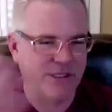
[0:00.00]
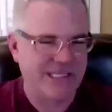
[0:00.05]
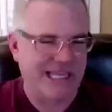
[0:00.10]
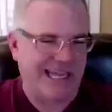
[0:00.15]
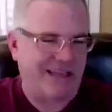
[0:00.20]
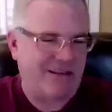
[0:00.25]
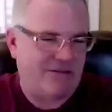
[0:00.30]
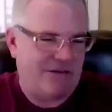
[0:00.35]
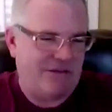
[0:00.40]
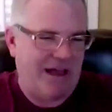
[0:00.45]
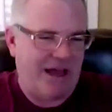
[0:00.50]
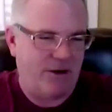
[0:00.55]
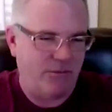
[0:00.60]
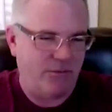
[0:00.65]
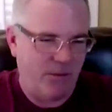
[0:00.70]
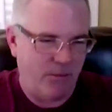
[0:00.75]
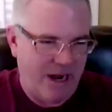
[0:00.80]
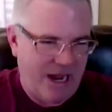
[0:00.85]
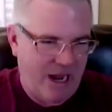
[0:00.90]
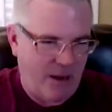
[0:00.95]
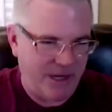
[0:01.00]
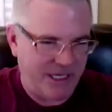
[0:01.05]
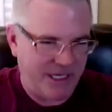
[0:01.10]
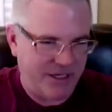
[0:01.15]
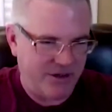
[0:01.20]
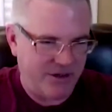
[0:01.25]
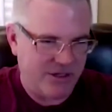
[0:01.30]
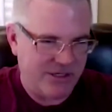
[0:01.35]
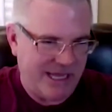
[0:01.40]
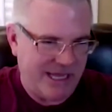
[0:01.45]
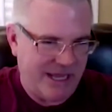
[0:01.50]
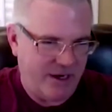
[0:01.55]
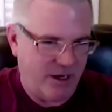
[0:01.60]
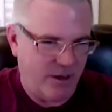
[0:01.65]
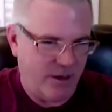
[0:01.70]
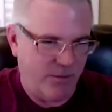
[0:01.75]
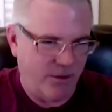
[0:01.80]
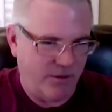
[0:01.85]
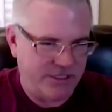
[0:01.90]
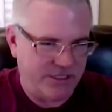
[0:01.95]
like, I don't remember how many years
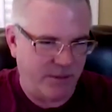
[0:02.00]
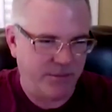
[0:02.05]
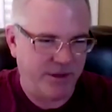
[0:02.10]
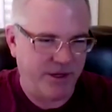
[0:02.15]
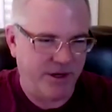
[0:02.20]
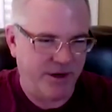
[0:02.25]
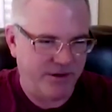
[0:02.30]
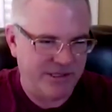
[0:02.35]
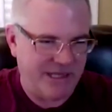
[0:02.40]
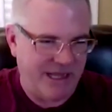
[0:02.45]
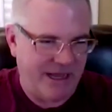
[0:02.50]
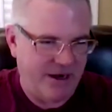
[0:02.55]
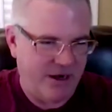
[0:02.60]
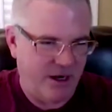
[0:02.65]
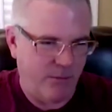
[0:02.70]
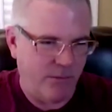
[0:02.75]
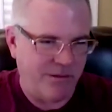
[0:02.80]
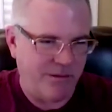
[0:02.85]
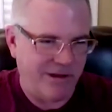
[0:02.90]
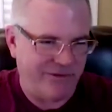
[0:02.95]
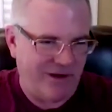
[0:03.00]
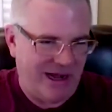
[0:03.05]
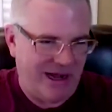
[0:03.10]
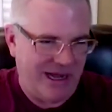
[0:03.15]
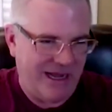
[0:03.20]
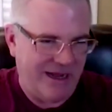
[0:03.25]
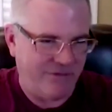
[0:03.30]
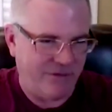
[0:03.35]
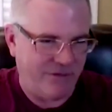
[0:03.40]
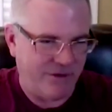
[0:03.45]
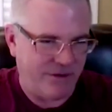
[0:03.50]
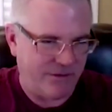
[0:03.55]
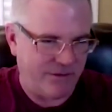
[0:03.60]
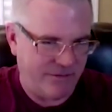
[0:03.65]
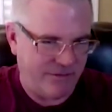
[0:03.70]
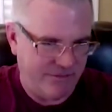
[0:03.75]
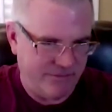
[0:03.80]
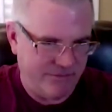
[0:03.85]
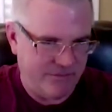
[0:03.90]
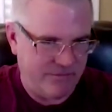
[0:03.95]
later, but some years later, maybe five
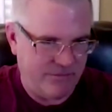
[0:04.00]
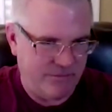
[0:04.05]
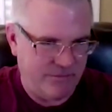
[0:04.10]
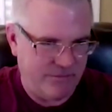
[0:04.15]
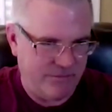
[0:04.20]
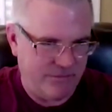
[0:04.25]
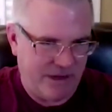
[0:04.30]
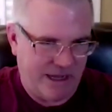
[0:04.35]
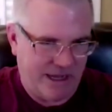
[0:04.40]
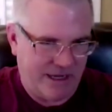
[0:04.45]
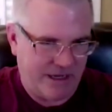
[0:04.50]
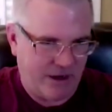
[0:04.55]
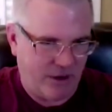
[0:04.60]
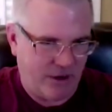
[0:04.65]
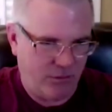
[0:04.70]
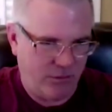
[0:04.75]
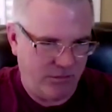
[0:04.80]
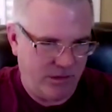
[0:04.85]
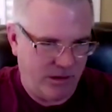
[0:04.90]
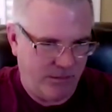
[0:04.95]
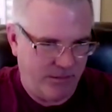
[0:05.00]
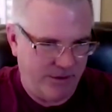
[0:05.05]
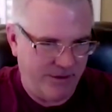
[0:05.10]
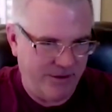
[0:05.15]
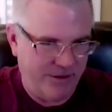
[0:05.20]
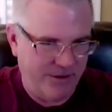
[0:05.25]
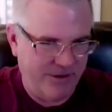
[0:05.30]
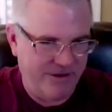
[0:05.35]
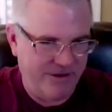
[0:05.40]
or I don't, I don't remember.